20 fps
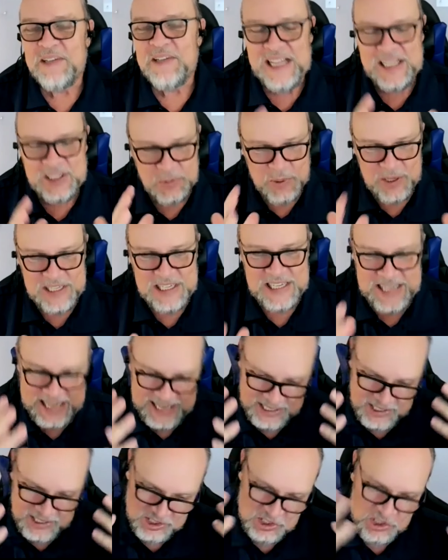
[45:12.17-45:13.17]
That's why you
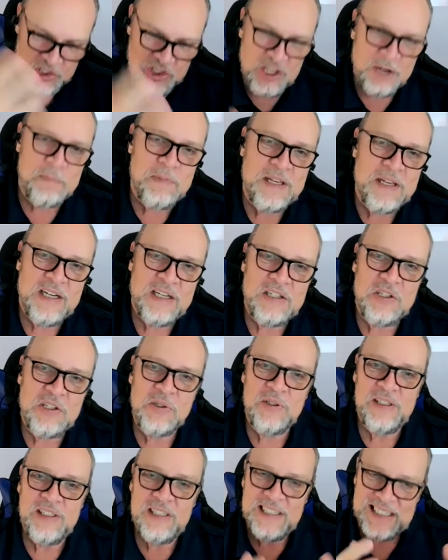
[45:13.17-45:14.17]
can't just jump in and
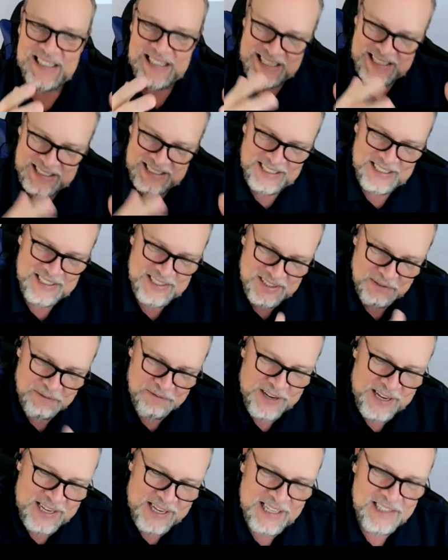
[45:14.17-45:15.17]
do it unless the
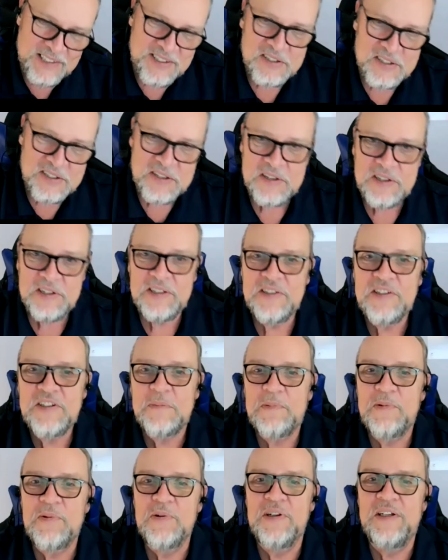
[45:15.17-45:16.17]
finances are there to
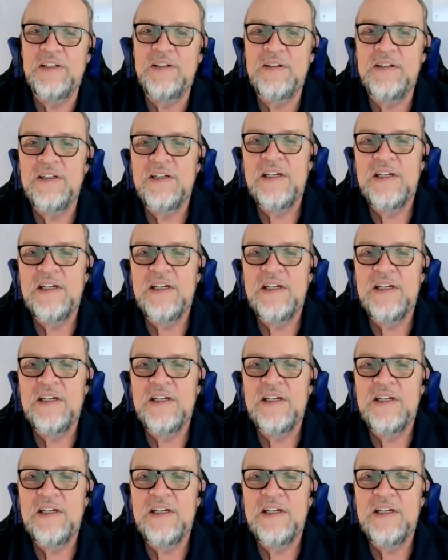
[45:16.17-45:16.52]
support it,